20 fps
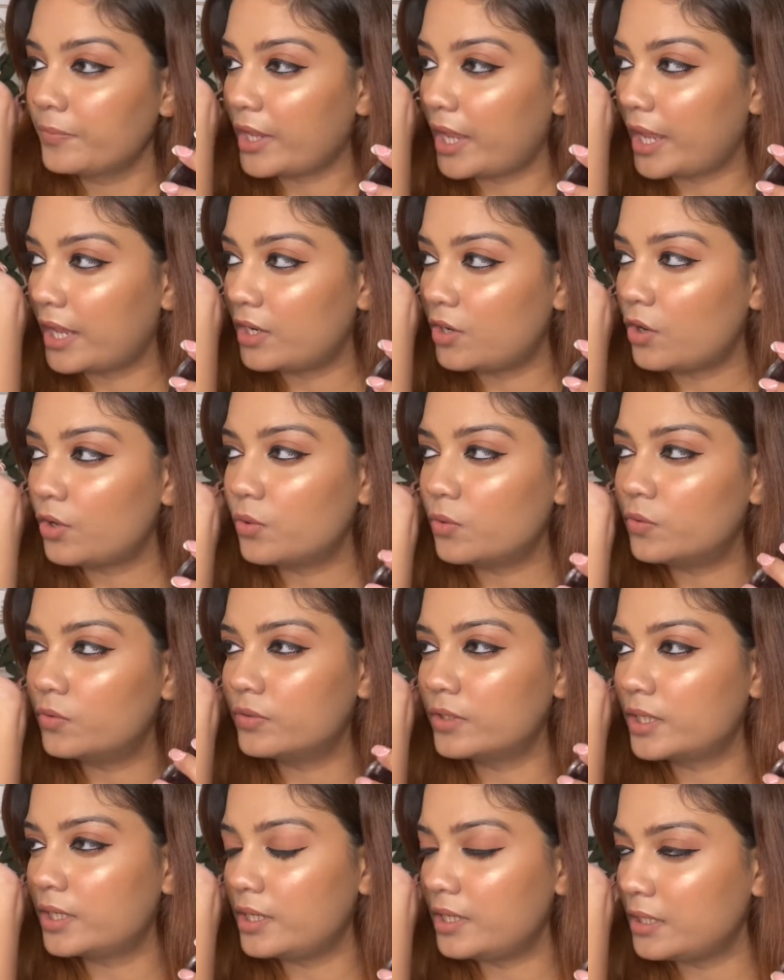and not
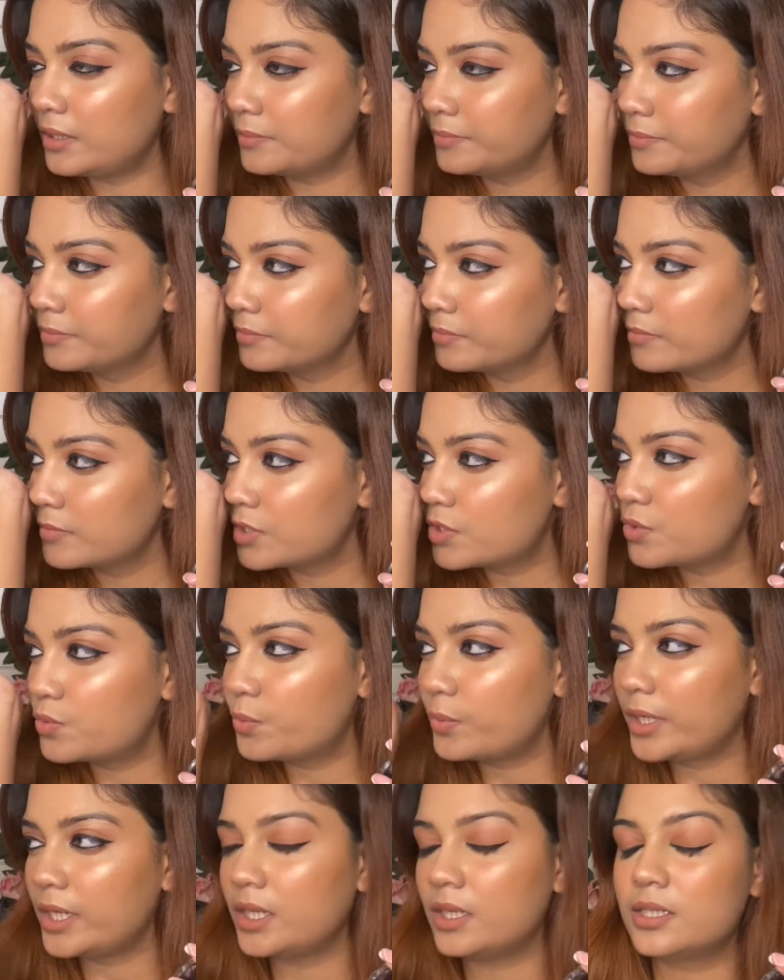overtly
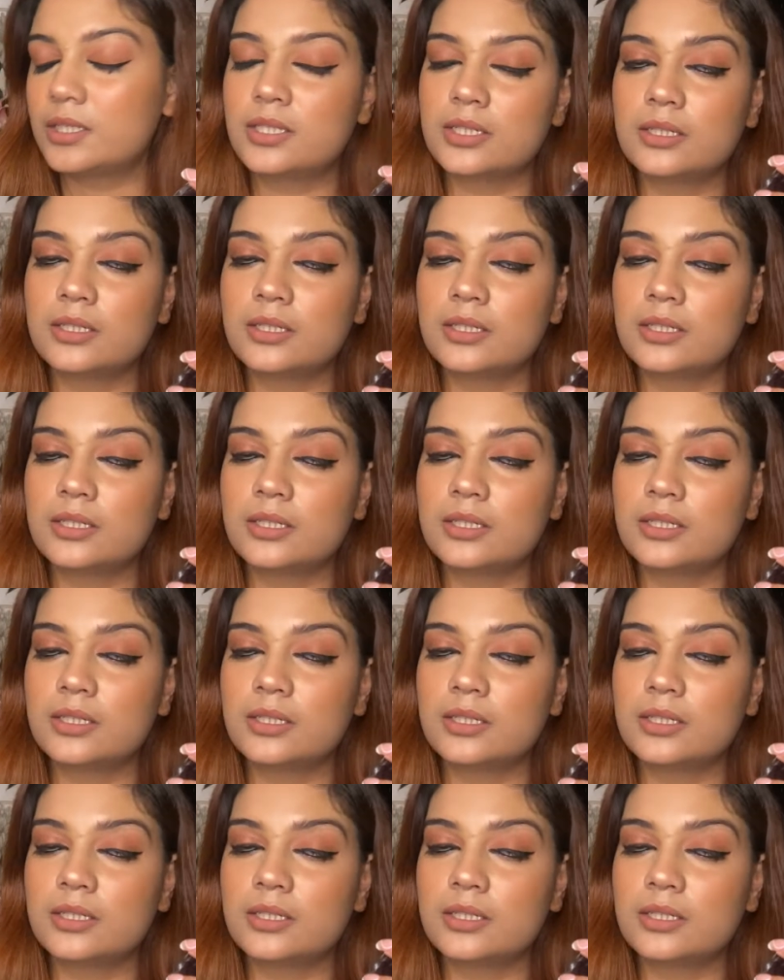sweet,